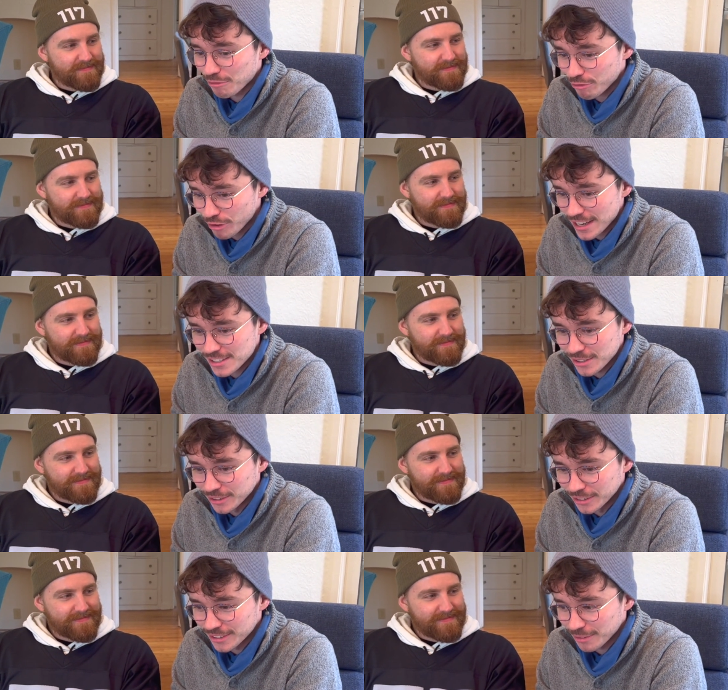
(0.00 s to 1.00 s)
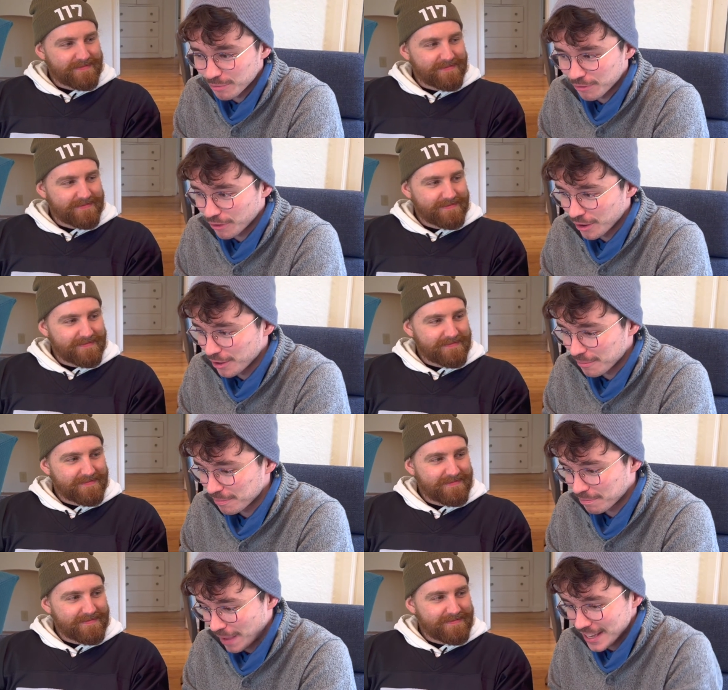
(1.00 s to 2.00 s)
Speaker 1: frazzled for
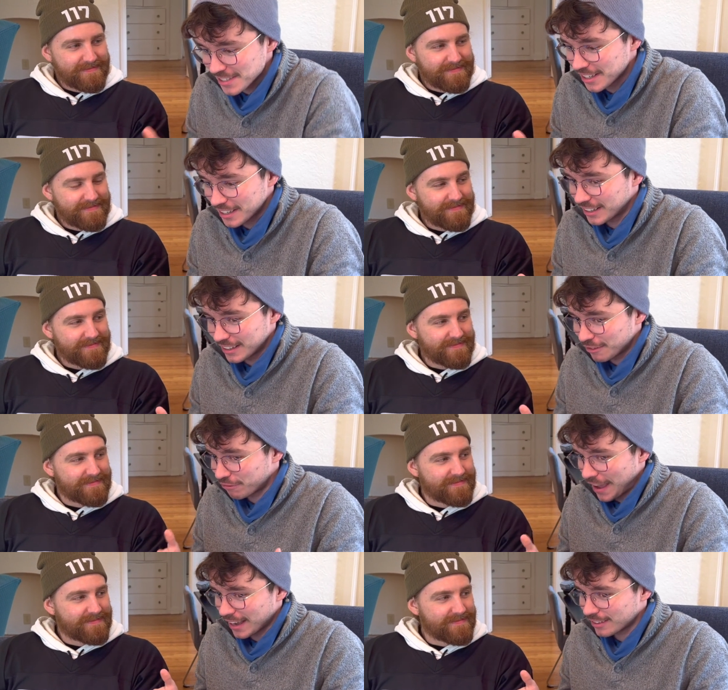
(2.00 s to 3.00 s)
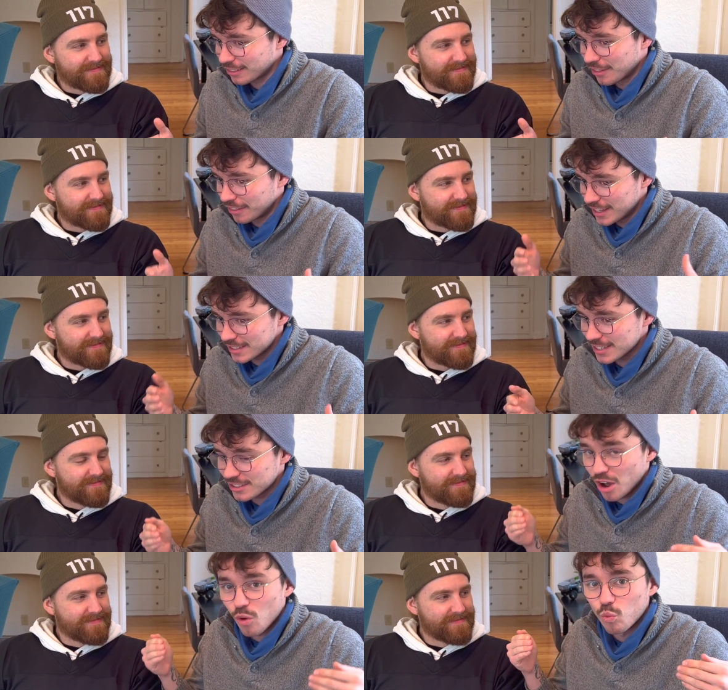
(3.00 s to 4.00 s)
basically the fact that this is
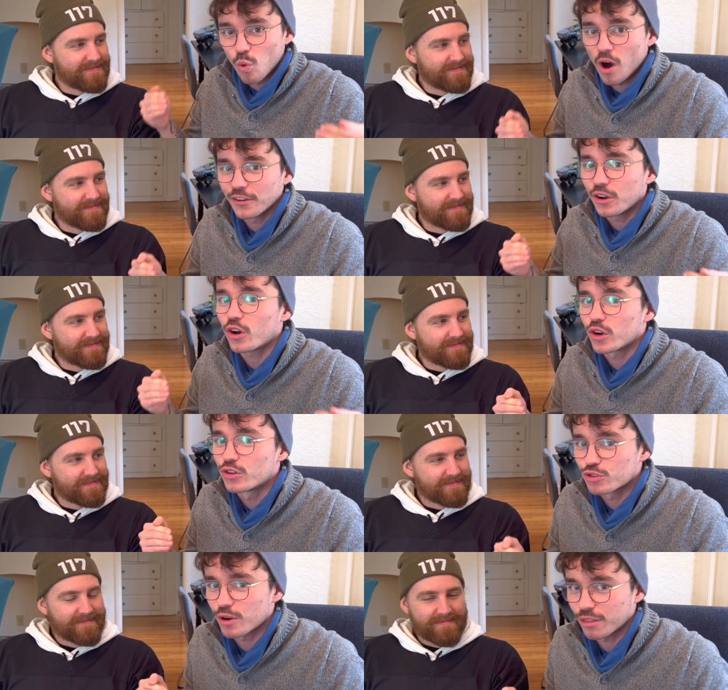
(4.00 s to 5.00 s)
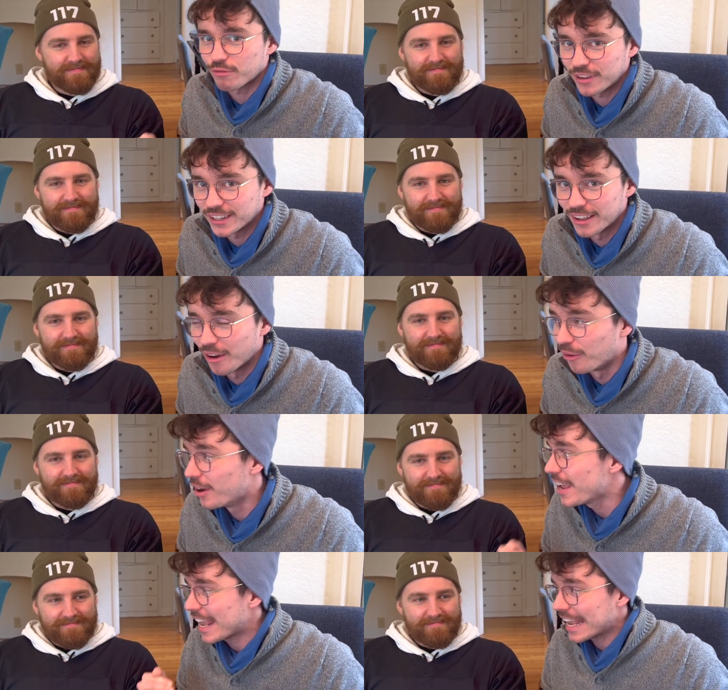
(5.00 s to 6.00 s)
our one hundredth video
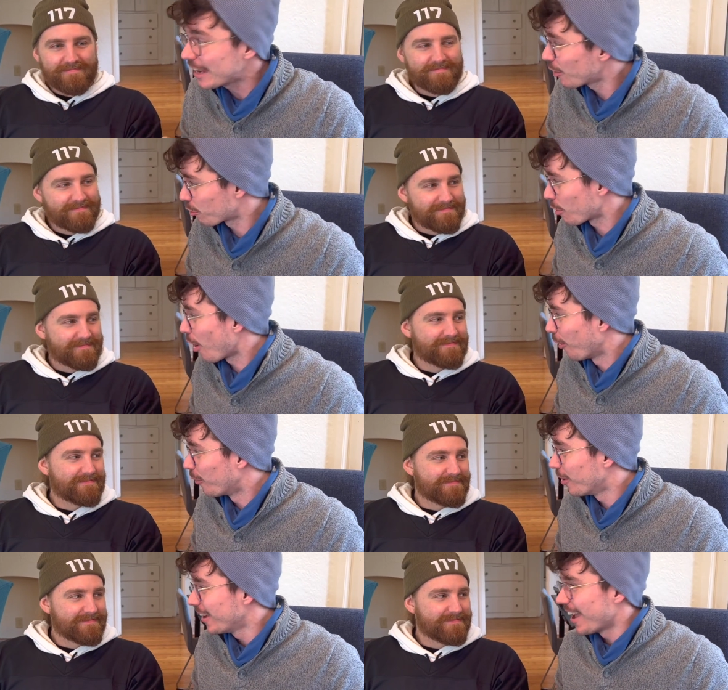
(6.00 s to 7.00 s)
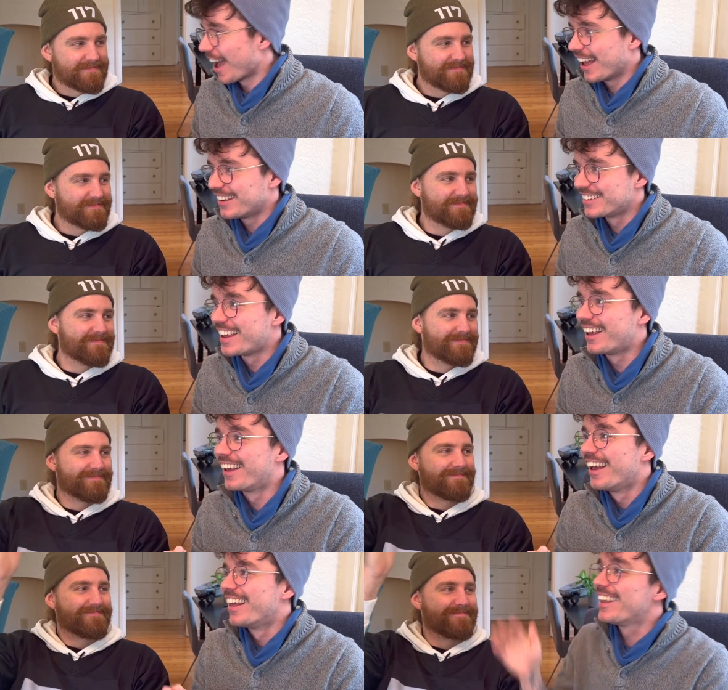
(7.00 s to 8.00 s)
in a row. And
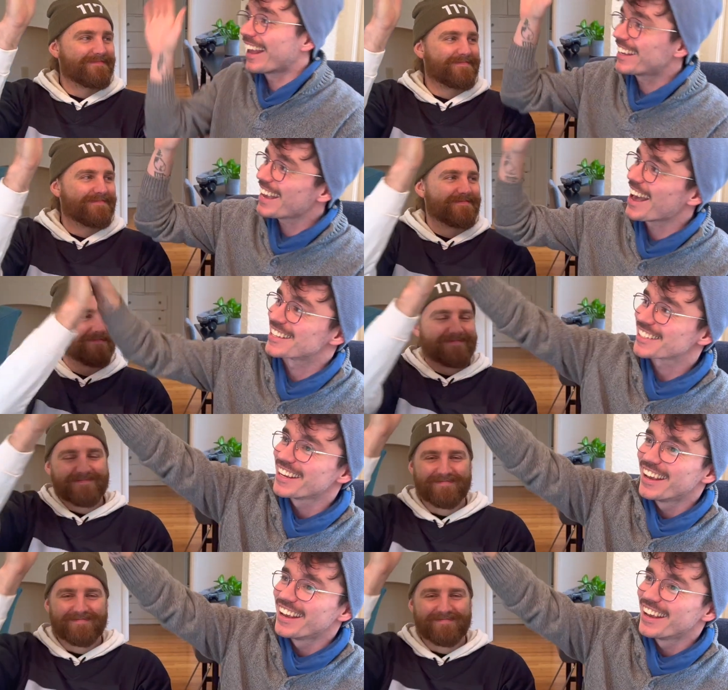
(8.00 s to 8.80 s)
like, yes,